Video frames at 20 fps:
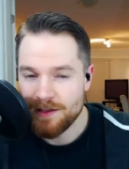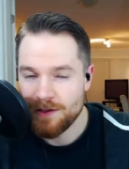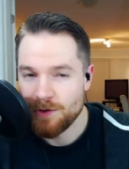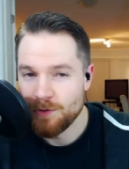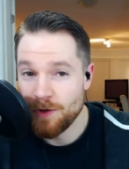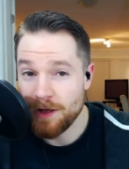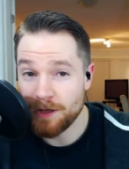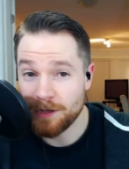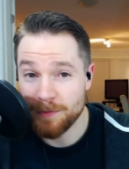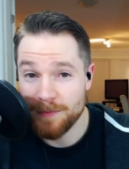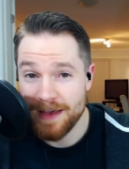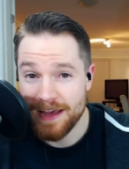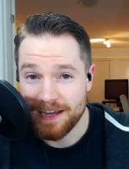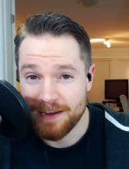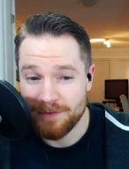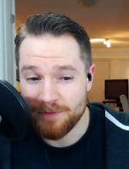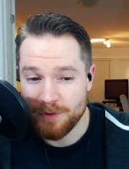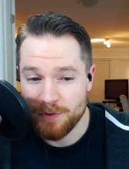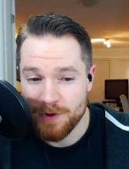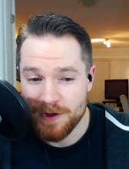Welcome back,
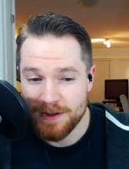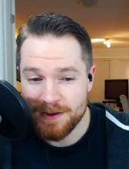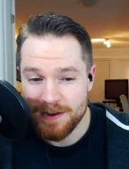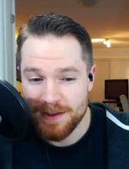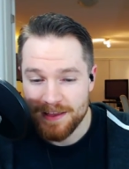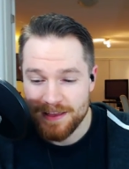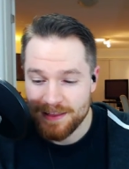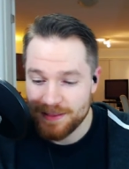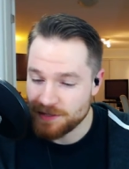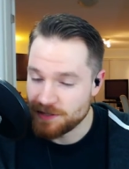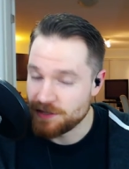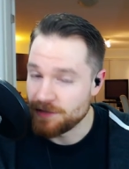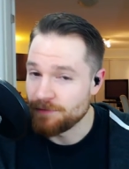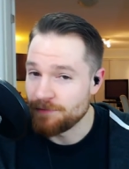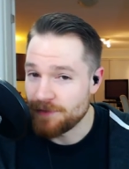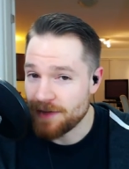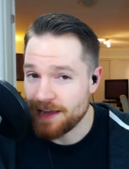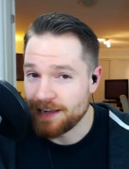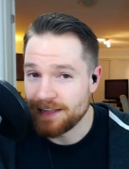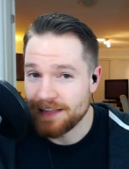everyone. This is the
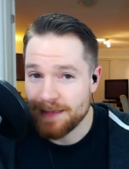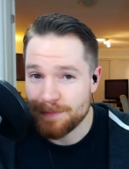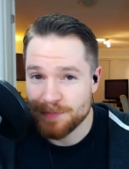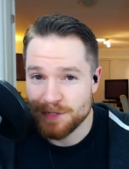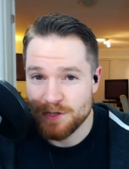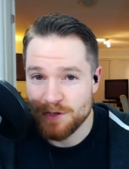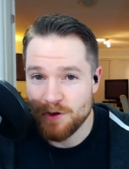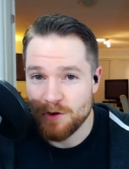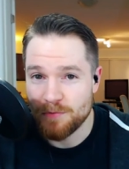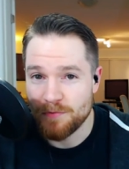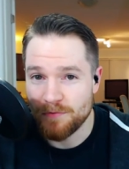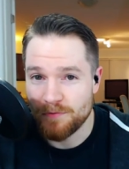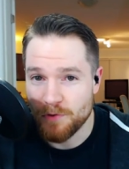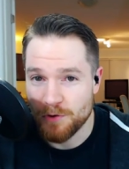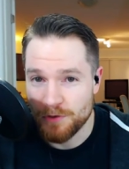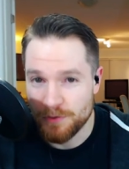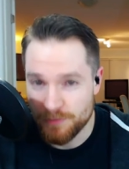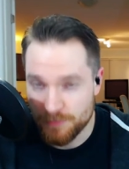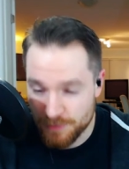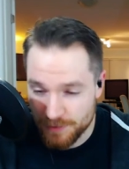final episode
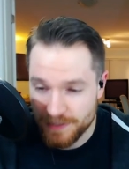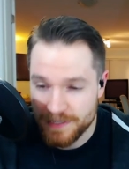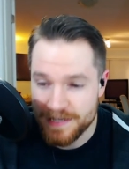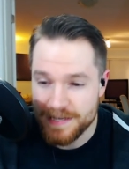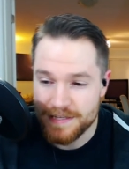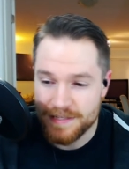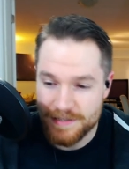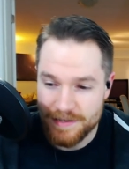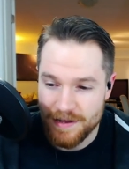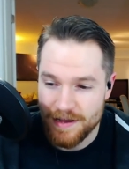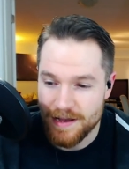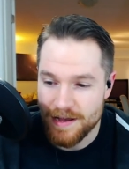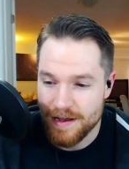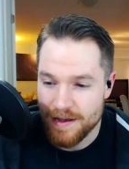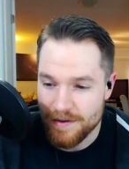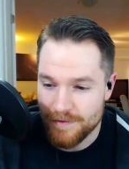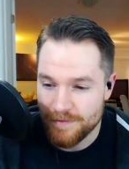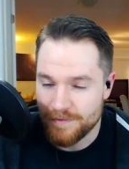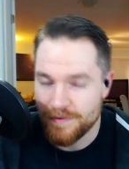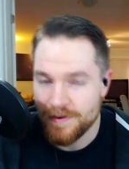before the release
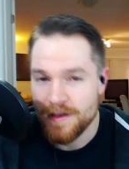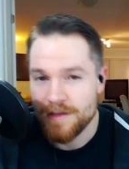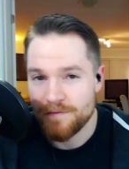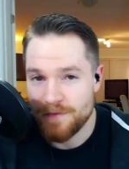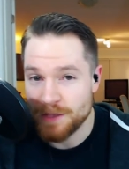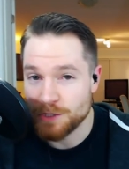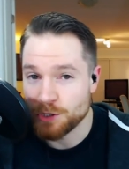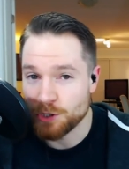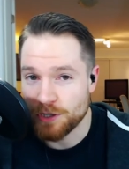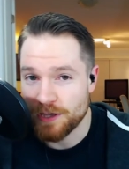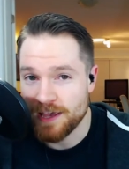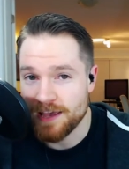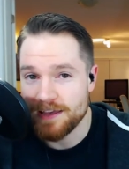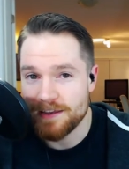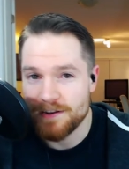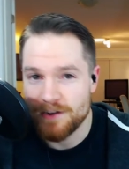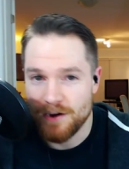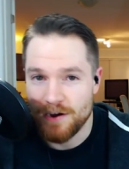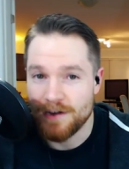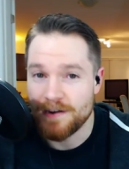of Venture
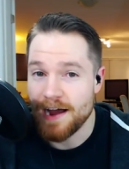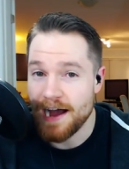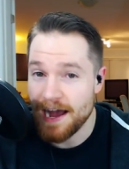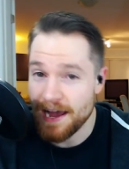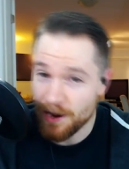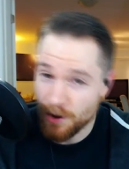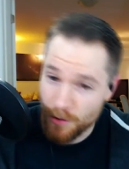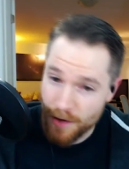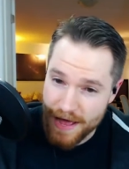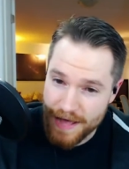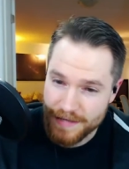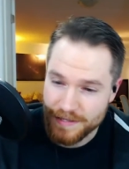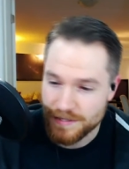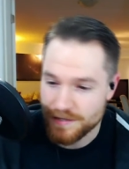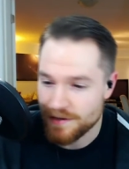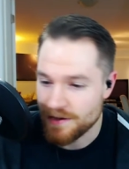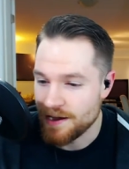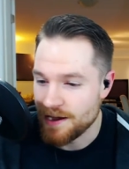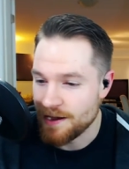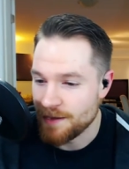Kid on
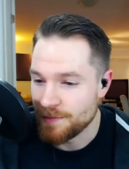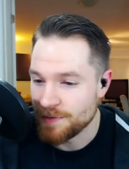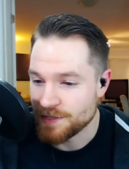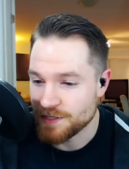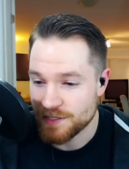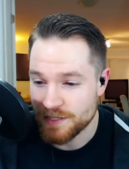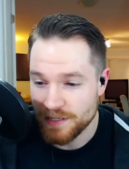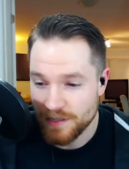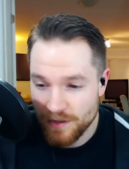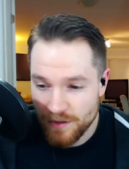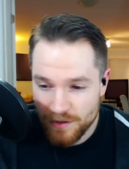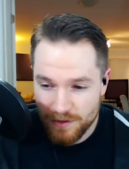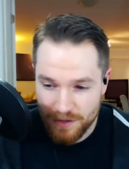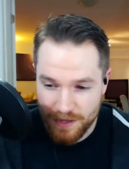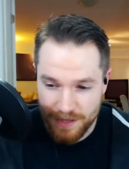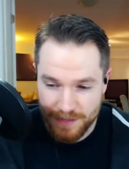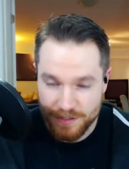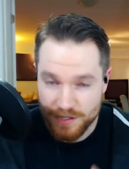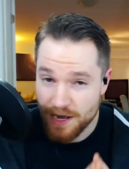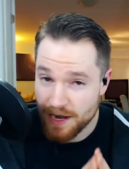iOS. Um, it's still
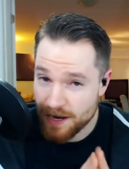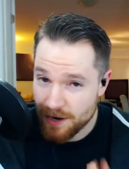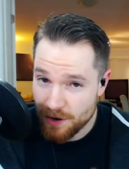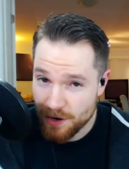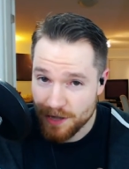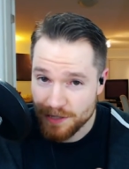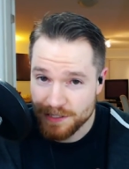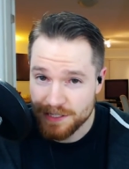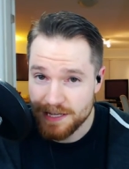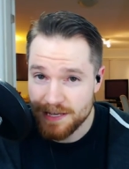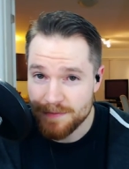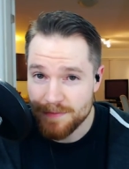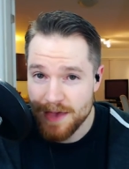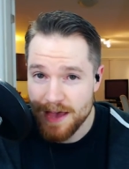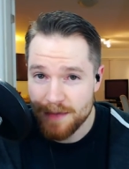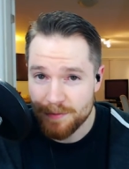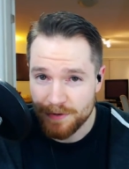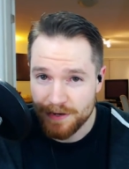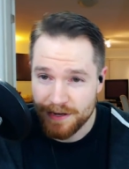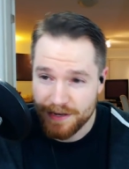it's not out on Steam
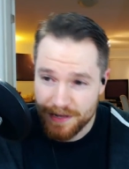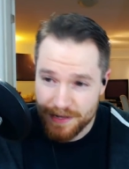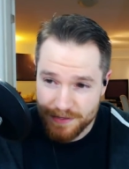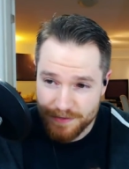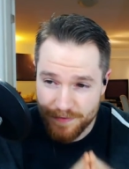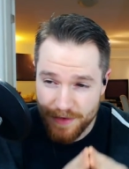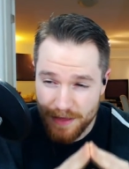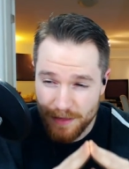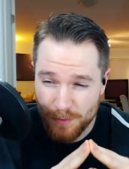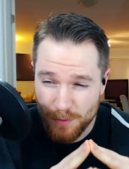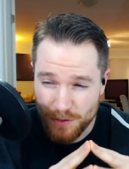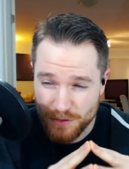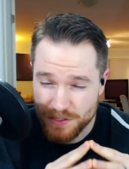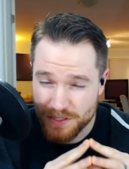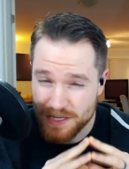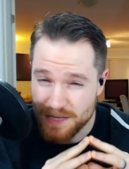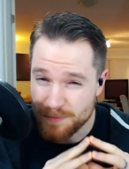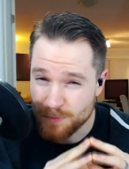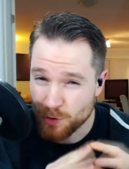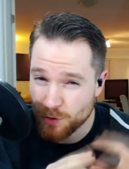yet, but it is available
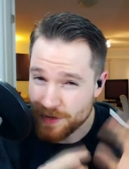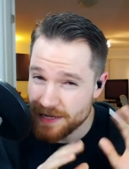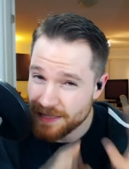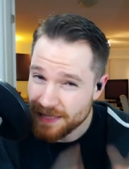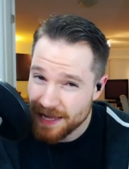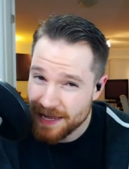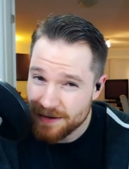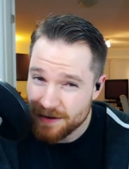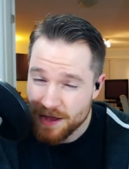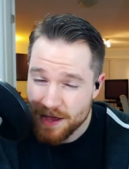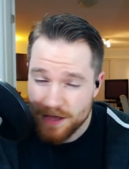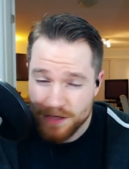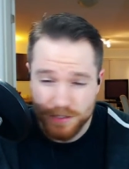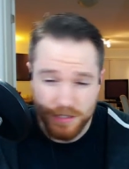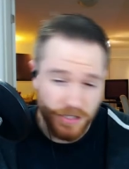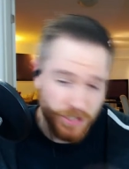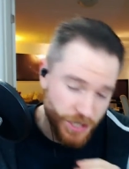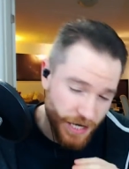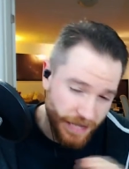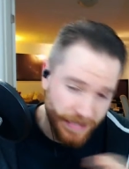Steam Greenlight,
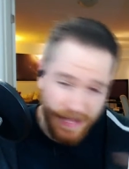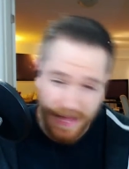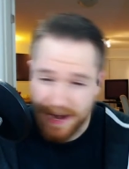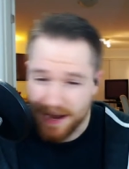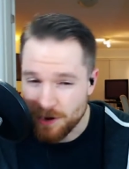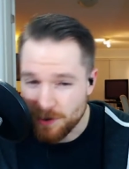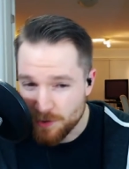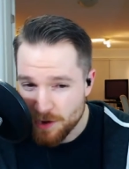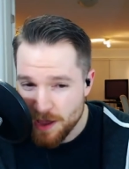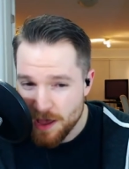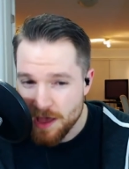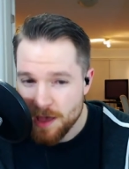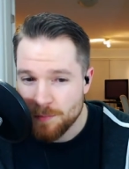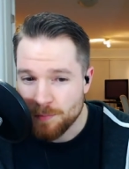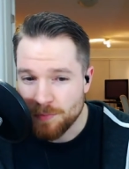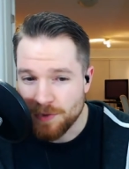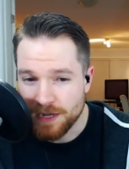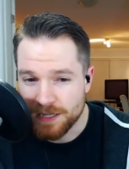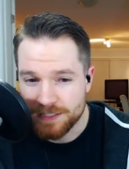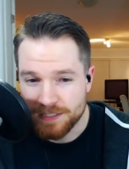so you can check that out.
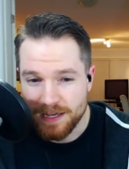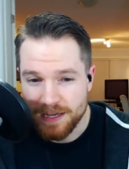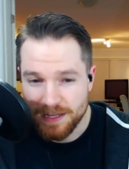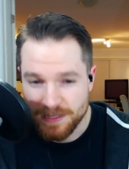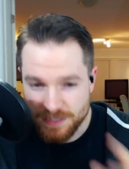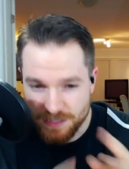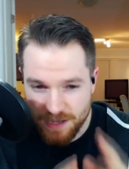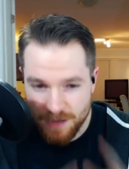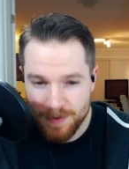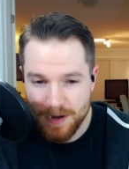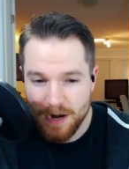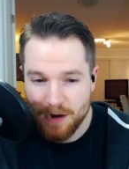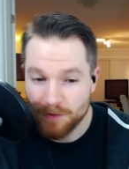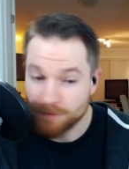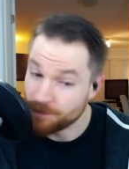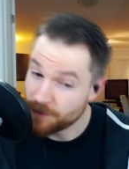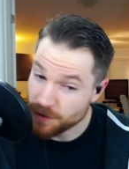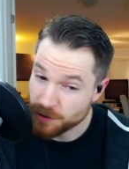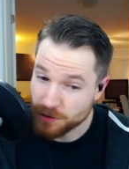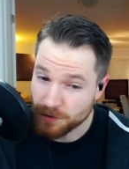But uh, it's coming out
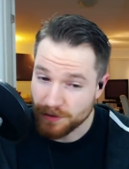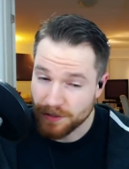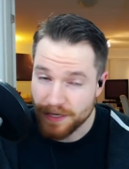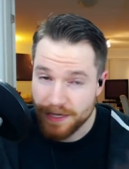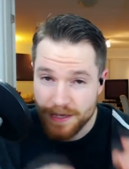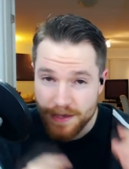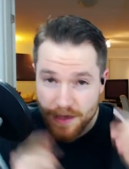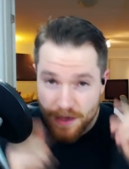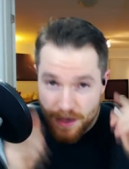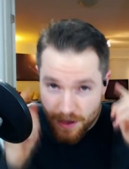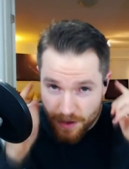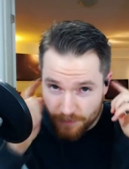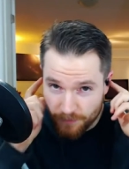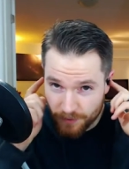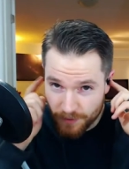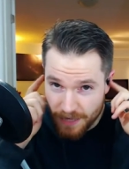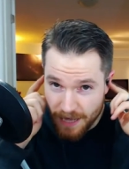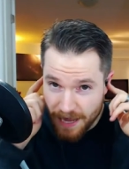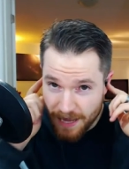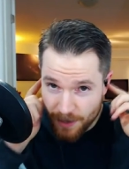officially for
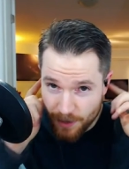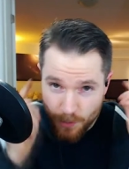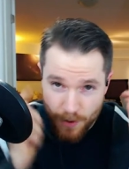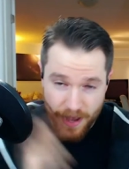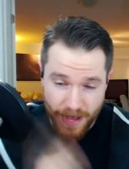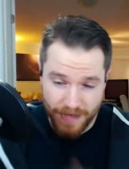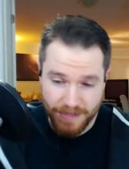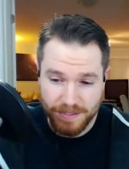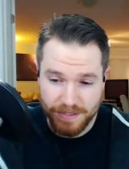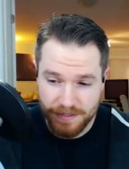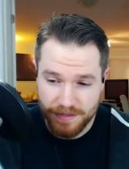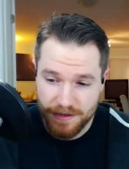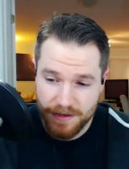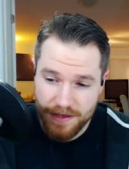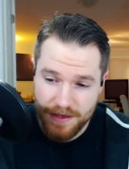the iOS